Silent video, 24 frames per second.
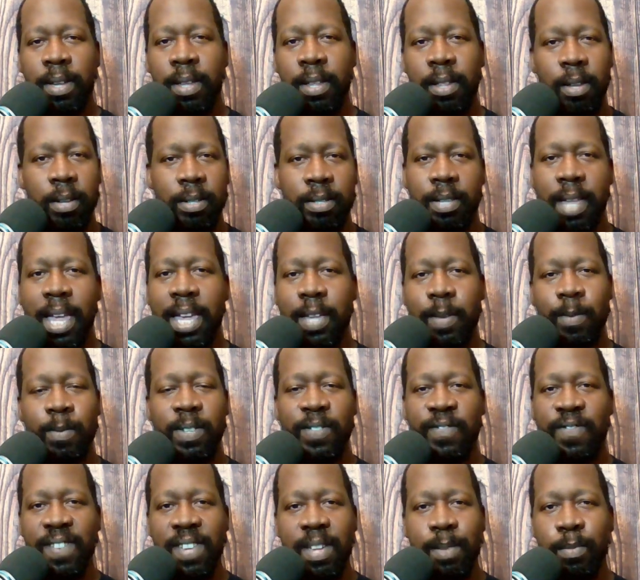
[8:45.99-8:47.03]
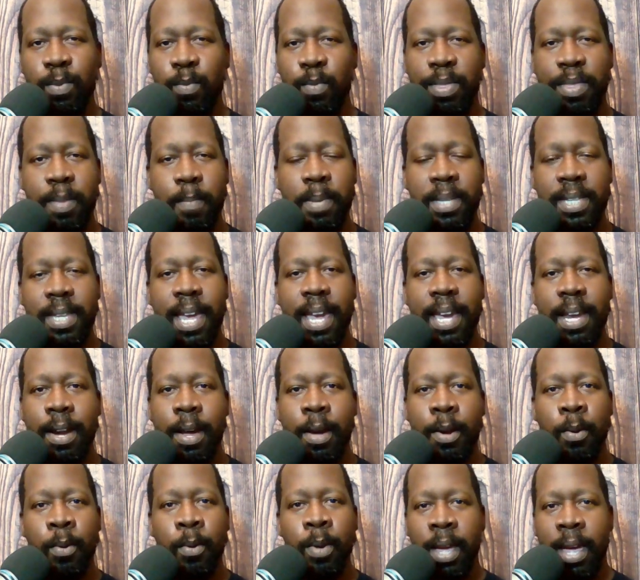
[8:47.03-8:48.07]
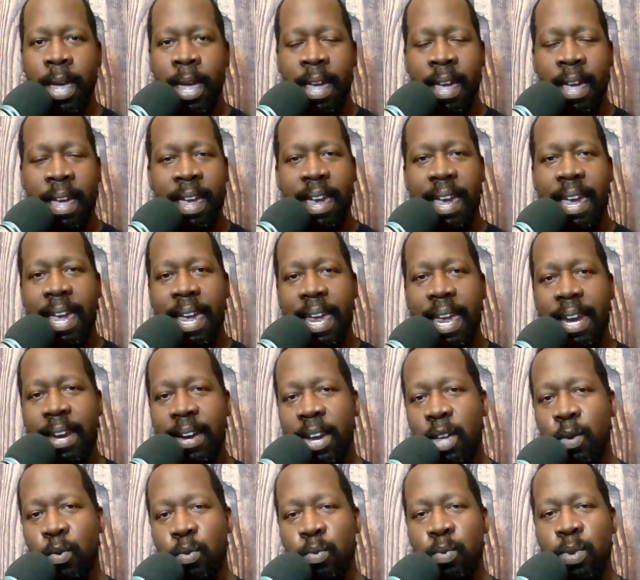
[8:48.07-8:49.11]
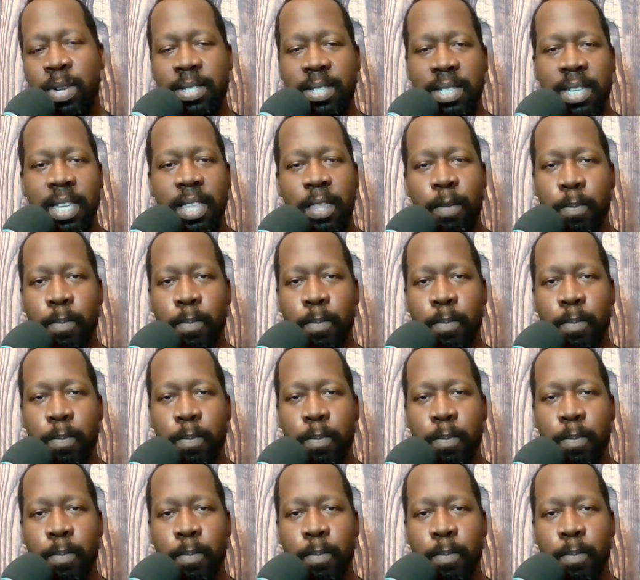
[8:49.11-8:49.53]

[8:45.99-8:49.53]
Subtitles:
It looks like it was filmed with a potato, and we see the